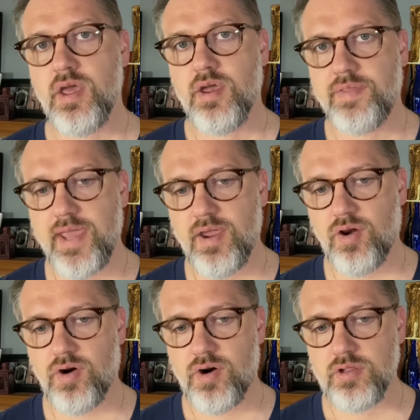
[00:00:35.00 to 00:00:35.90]
they
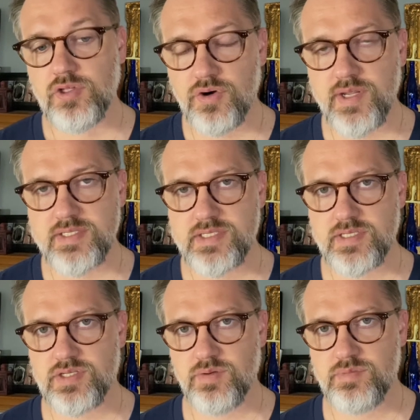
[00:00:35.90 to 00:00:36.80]
are learning
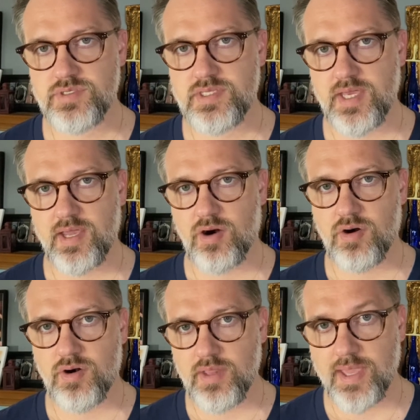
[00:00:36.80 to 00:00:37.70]
systems that
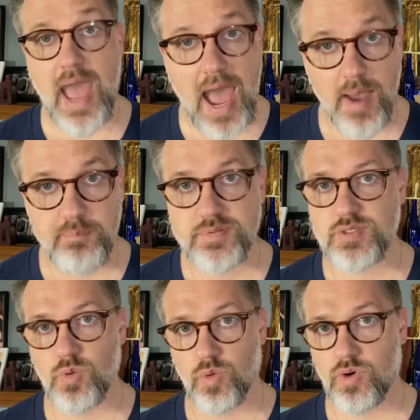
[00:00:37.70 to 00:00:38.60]
are like
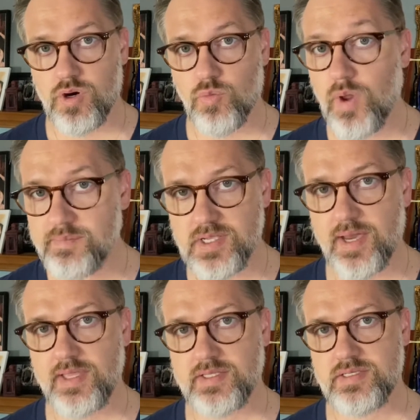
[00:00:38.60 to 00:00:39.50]
apps or
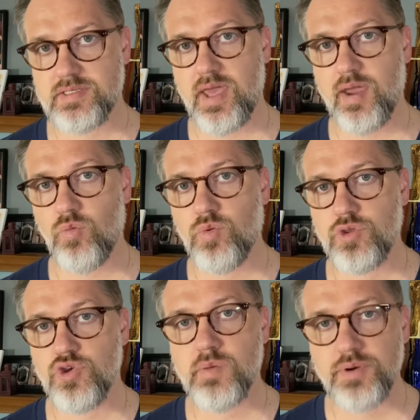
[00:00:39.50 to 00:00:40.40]
websites that
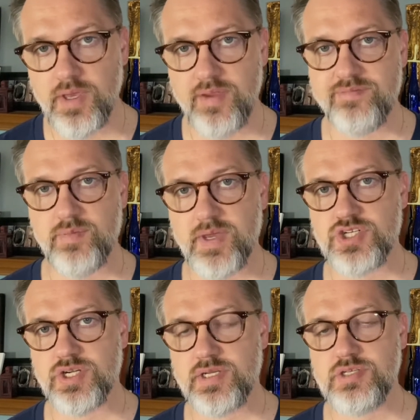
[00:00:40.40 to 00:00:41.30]
you can put
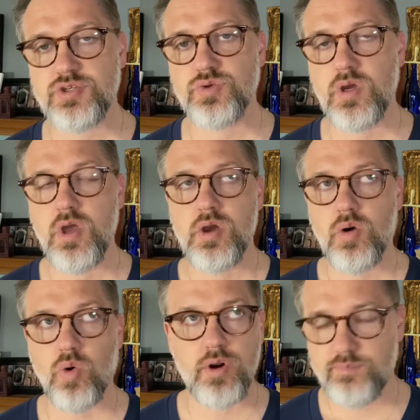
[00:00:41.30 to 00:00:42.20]
information into
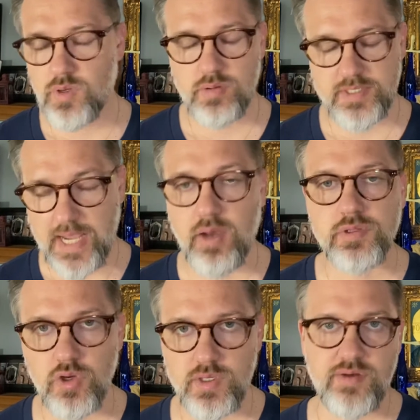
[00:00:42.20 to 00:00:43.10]
or
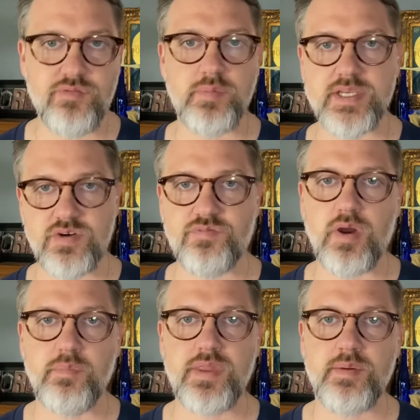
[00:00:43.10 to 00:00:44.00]
download information
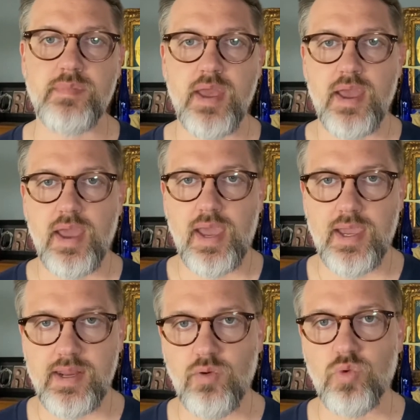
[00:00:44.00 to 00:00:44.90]
from them,
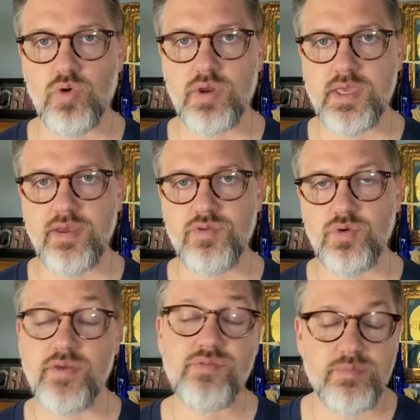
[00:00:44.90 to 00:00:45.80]
and it will give
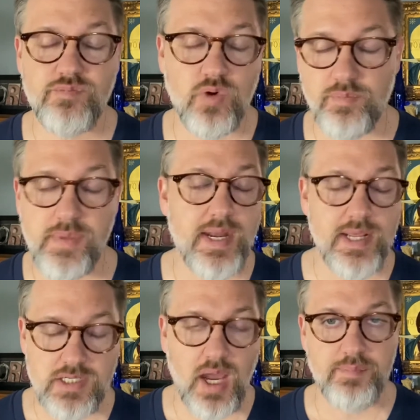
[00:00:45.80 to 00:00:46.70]
you, for
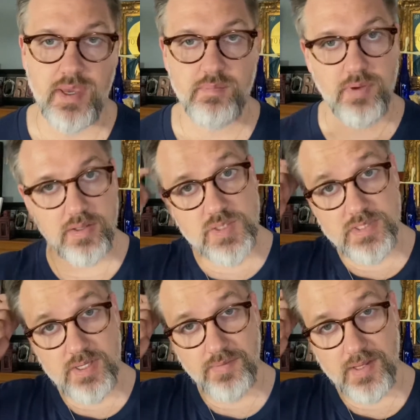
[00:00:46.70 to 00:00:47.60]
any topic, but
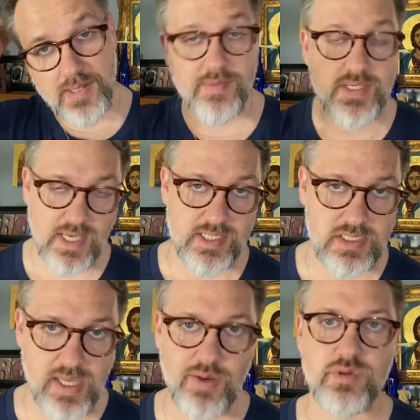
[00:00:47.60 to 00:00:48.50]
specifically in this case,
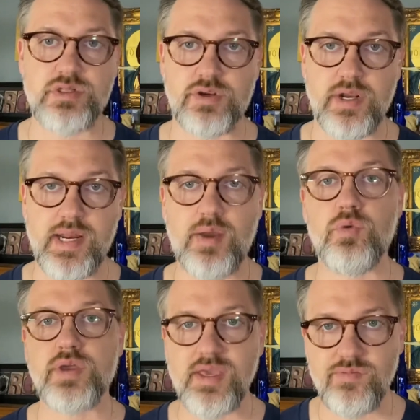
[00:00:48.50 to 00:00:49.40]
language learning, it
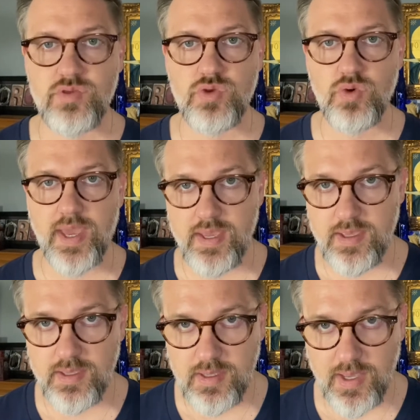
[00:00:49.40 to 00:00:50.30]
will give you
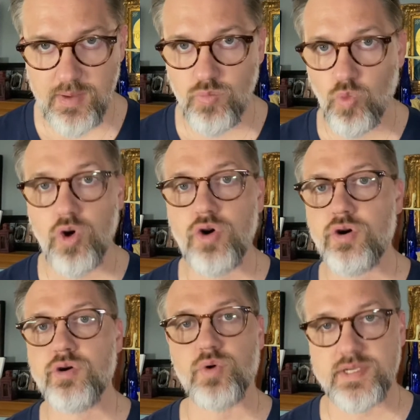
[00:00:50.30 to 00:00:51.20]
a
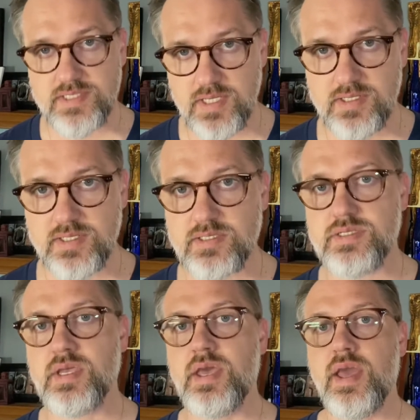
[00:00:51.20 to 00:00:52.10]
word or a
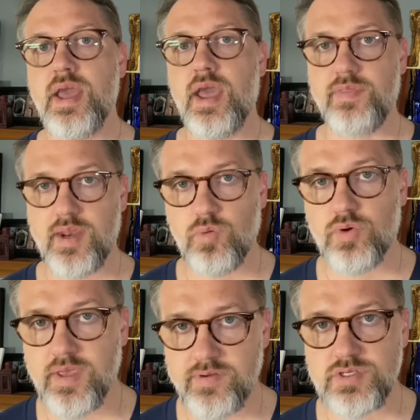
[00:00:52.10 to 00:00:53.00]
sentence, and then it will
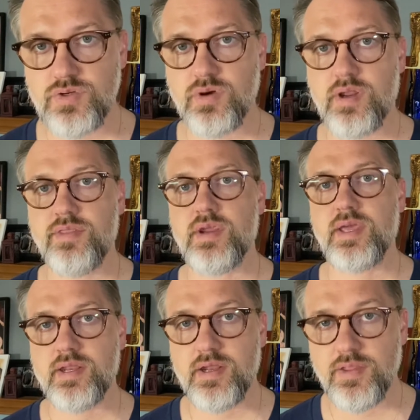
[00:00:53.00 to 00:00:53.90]
give it to you
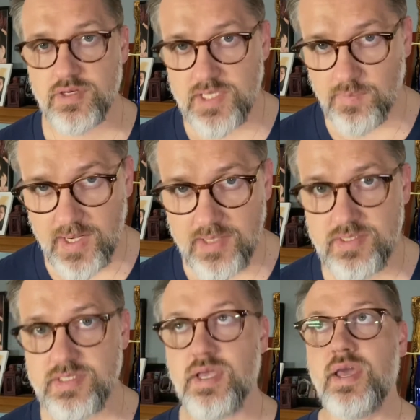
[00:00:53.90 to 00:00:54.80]
in another 10
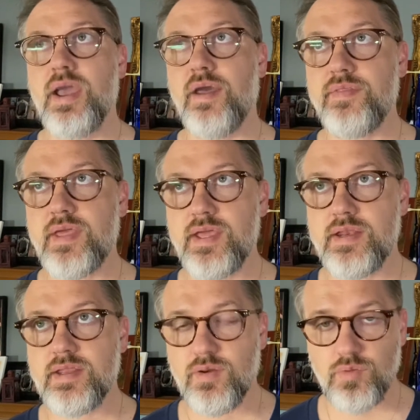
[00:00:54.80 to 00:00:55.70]
minutes, and
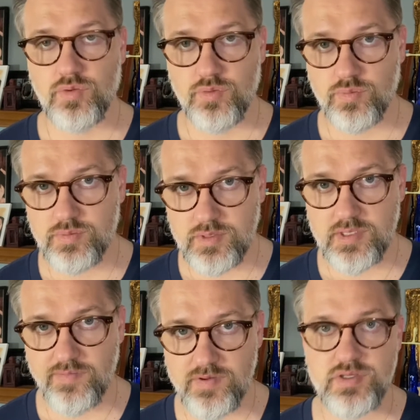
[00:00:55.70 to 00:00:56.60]
then it will
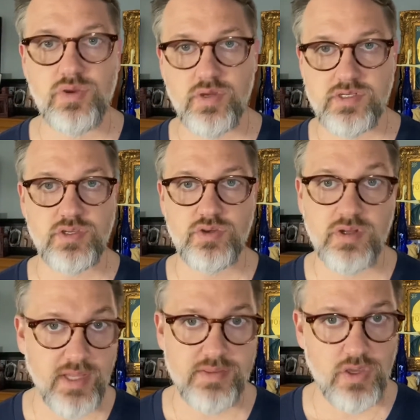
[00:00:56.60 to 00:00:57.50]
give it to you until you
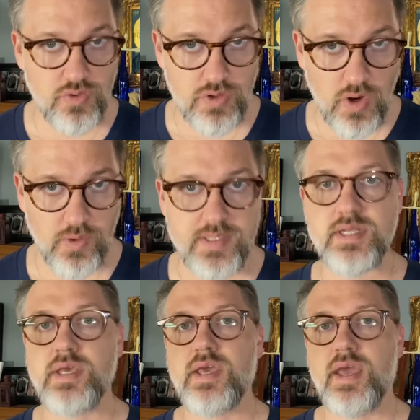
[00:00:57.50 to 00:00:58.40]
click that you know it.
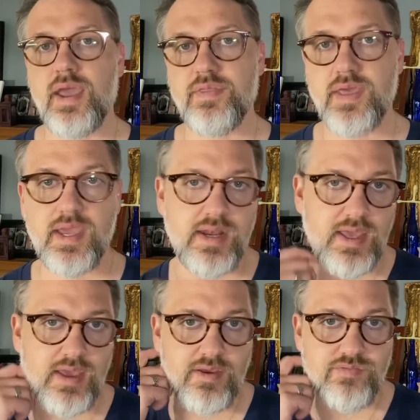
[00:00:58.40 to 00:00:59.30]
And then
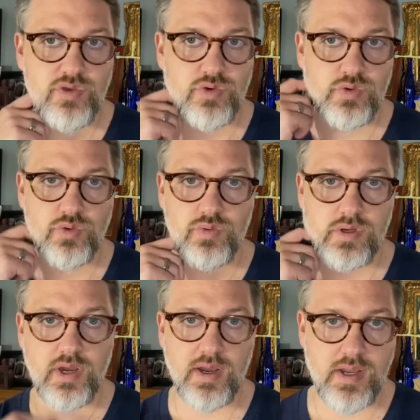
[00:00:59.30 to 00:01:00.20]
if you
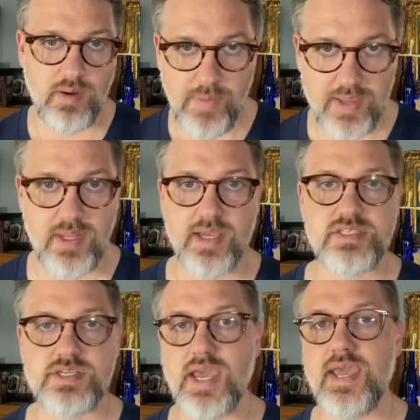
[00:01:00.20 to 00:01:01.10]
come back the
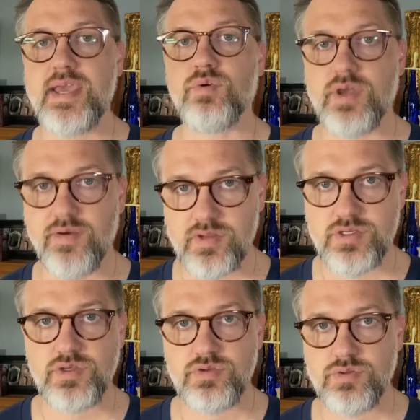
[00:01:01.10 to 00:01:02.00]
next day, it will give it
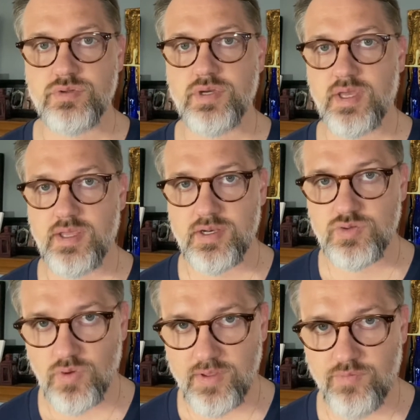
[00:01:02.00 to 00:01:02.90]
to you in
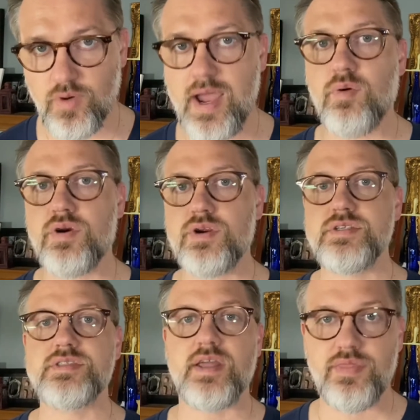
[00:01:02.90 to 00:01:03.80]
24
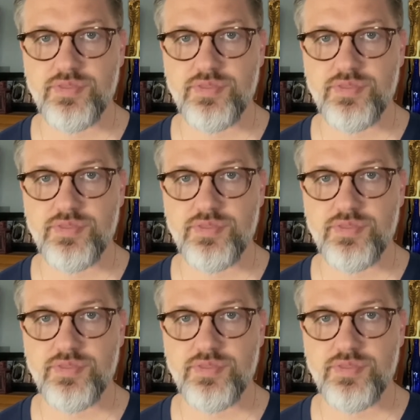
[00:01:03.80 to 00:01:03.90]
hours, then in